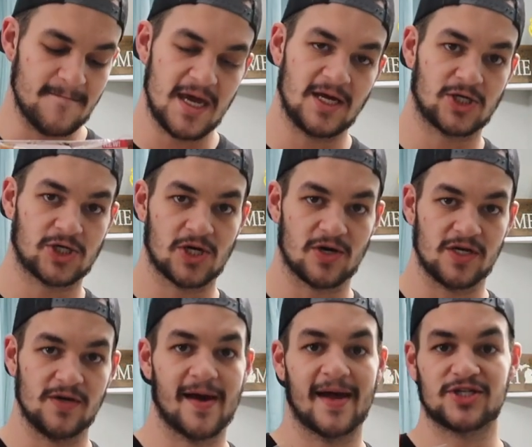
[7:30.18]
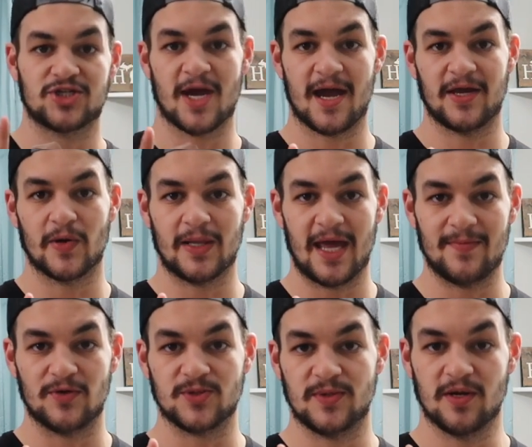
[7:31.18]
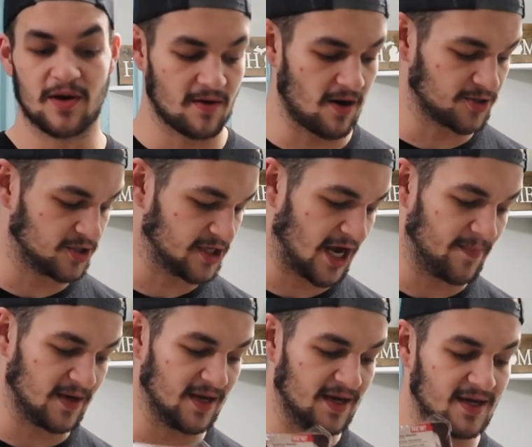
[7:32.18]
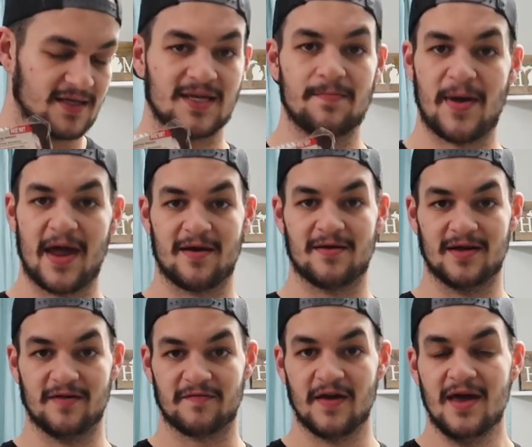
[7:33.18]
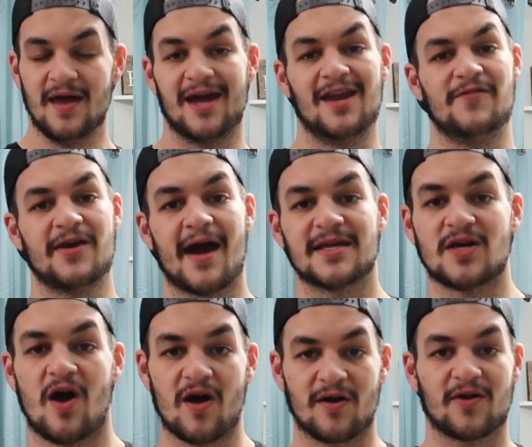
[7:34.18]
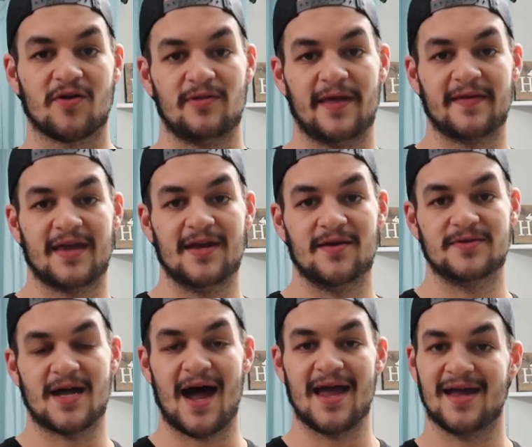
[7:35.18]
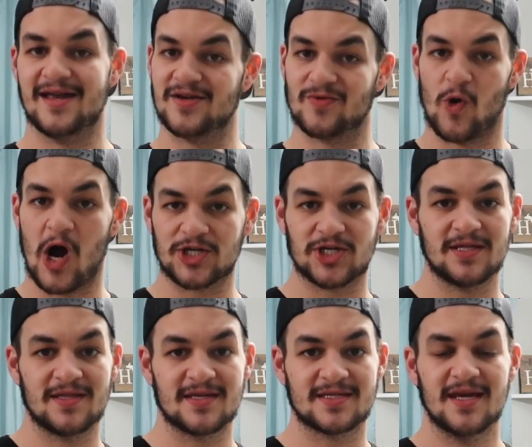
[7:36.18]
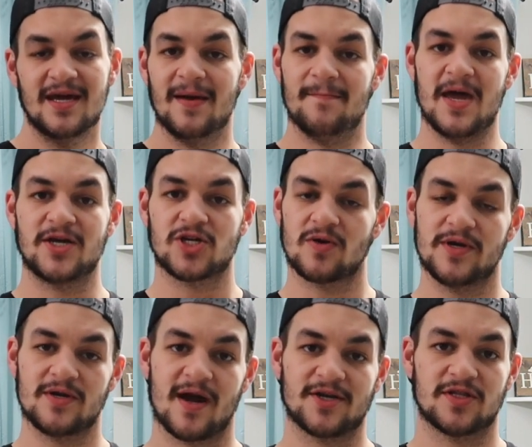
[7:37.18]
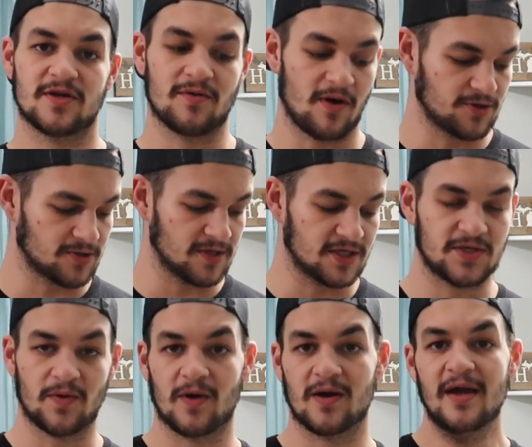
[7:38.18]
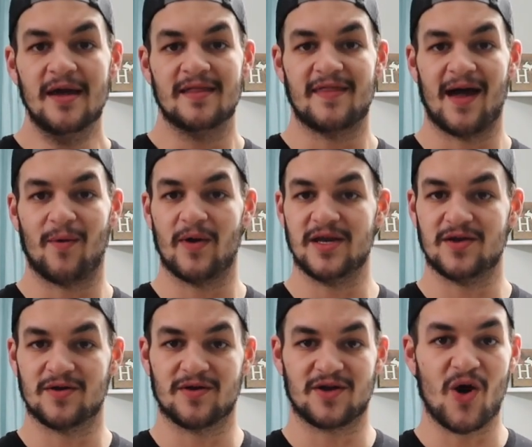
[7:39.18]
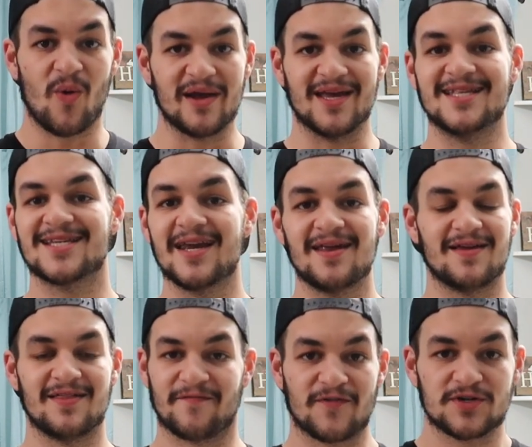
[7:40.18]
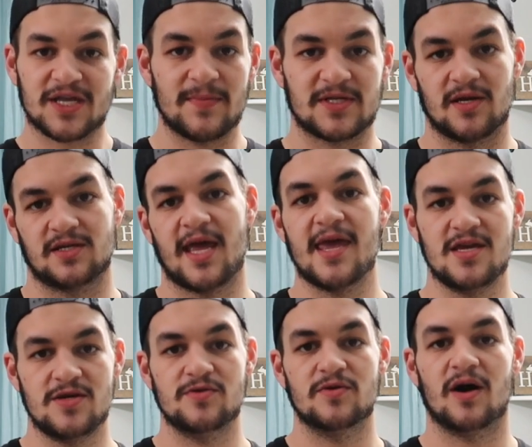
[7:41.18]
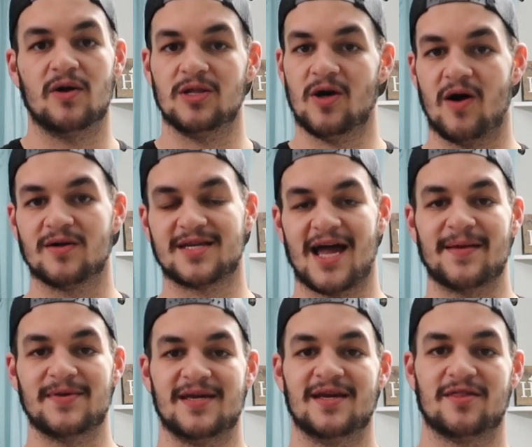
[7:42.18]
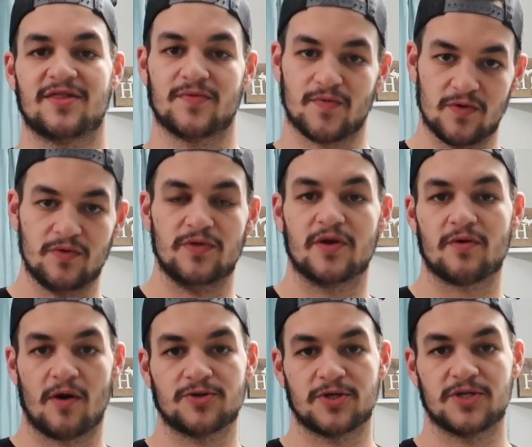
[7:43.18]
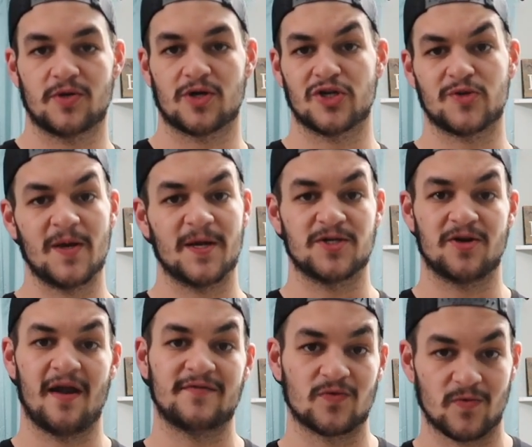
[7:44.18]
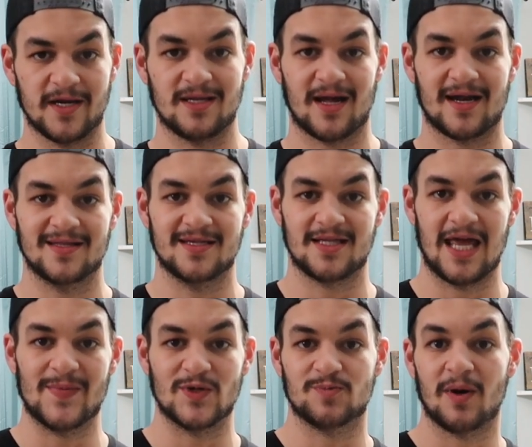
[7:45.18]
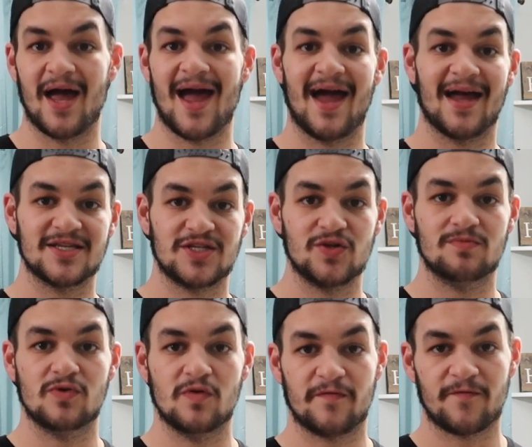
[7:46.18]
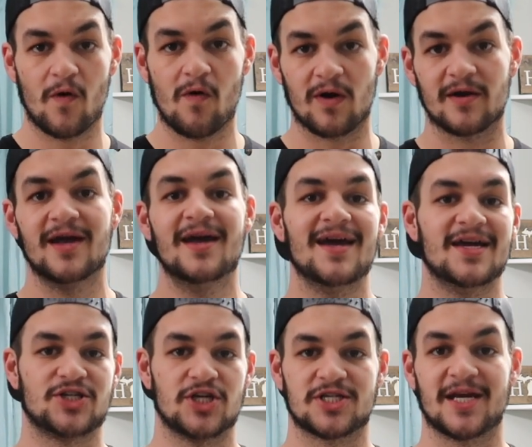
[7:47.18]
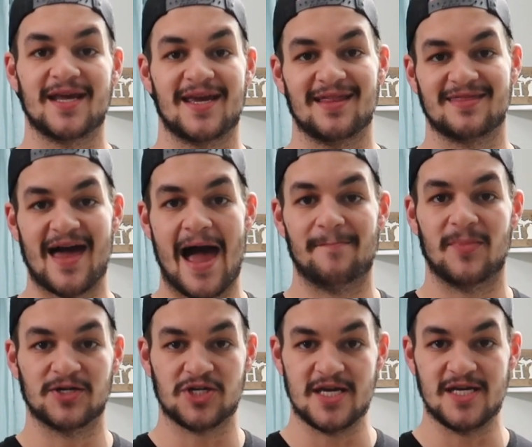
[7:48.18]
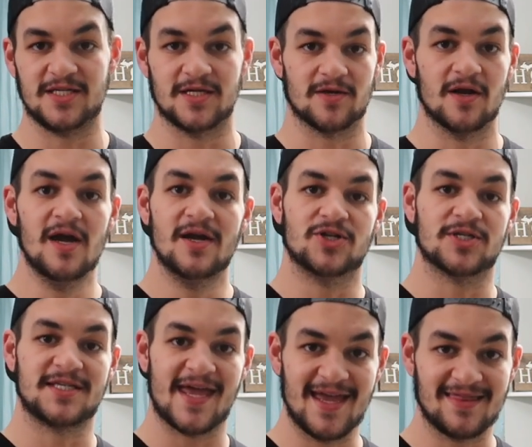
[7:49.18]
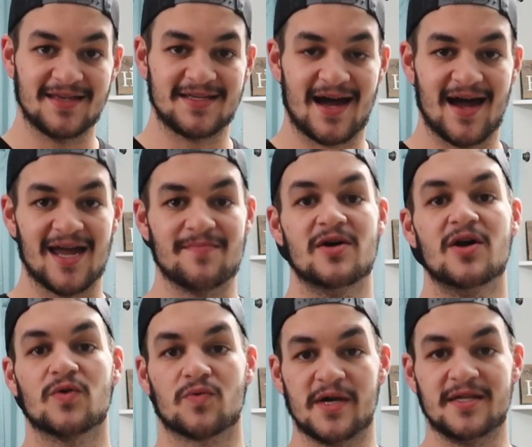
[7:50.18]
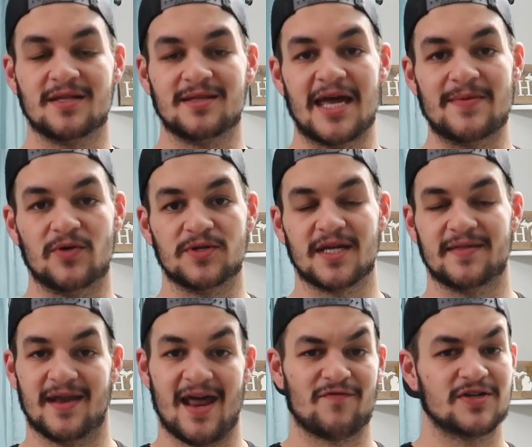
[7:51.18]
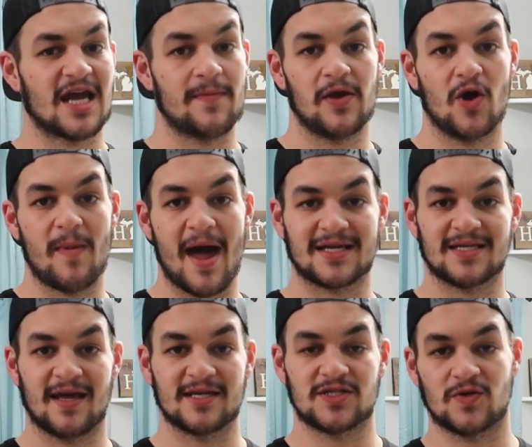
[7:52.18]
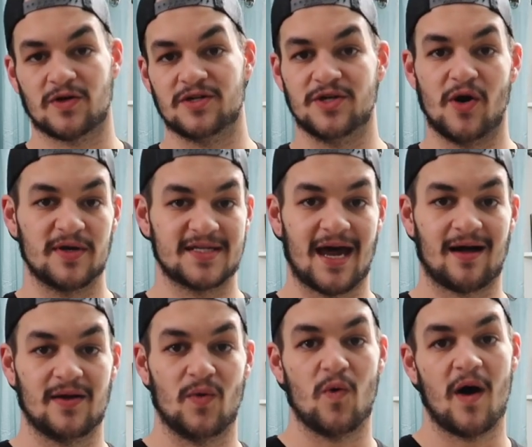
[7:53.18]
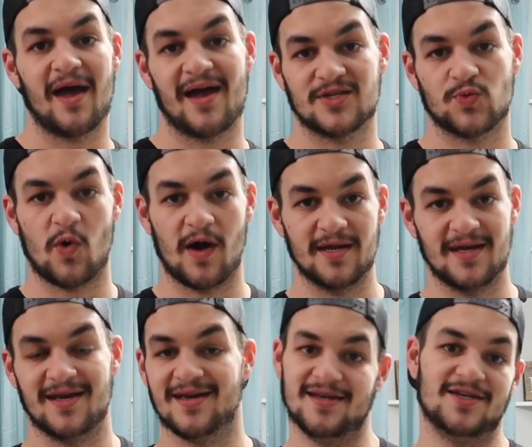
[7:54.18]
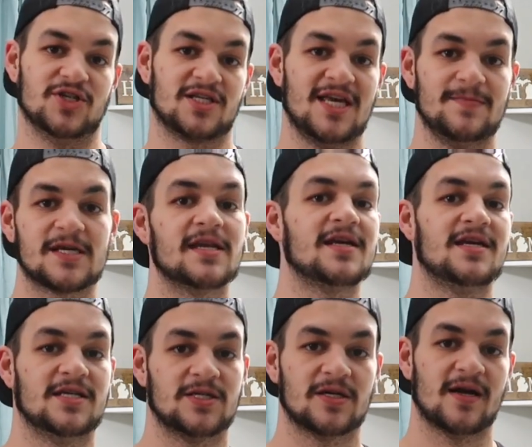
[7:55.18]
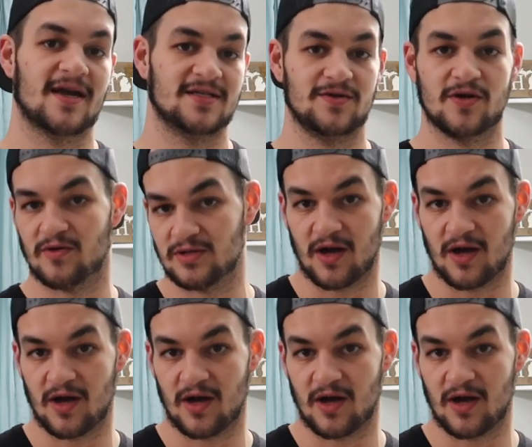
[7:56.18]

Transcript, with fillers: make sure you guys check your labels when you're grocery shopping. It is imperative. And if you guys aren't currently on the keto diet and you're watching this, make sure when you're out to the grocery store that when you're going, it's gonna, the first time it's gonna take you a long time to get through the grocery store just because you're gonna have to read a lot of these labels. But as you move forward, it's just gonna get that much easier. Just take the time, read the labels, and then every time you go back to that store, you'll know exactly what has what in it, and it just keeps getting easier as you go